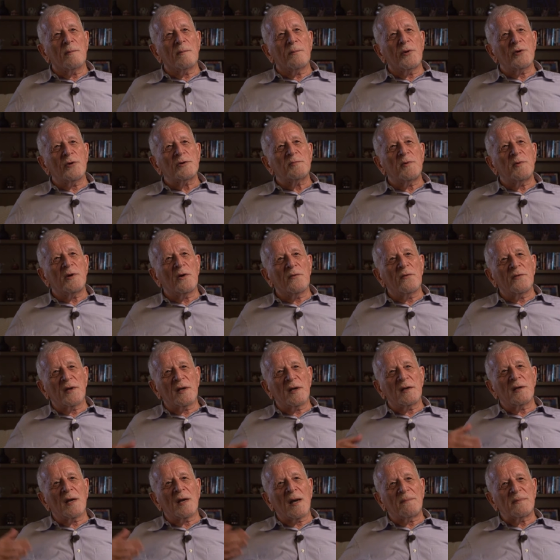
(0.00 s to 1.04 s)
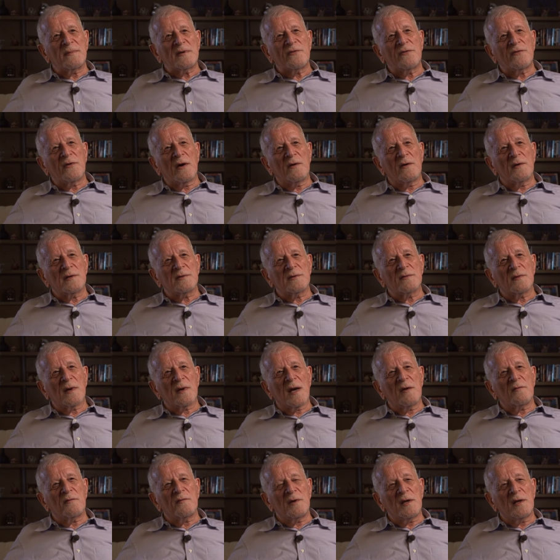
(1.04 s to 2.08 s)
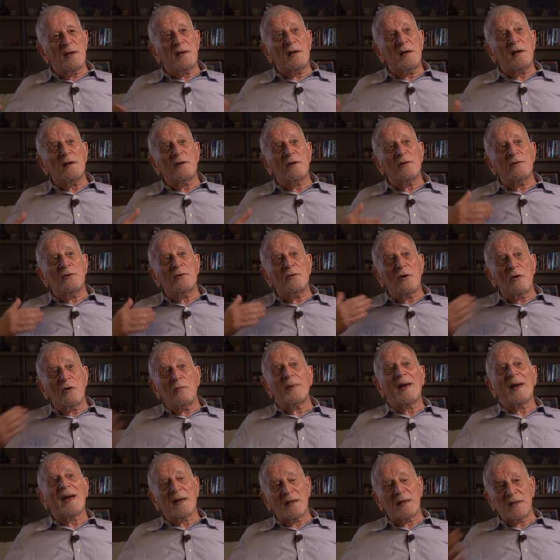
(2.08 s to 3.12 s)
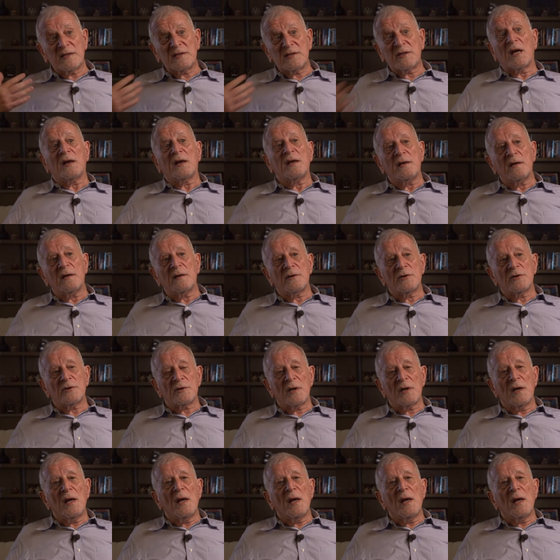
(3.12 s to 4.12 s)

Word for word: pushed me over the top as far as I really needed to go back and study Yiddish.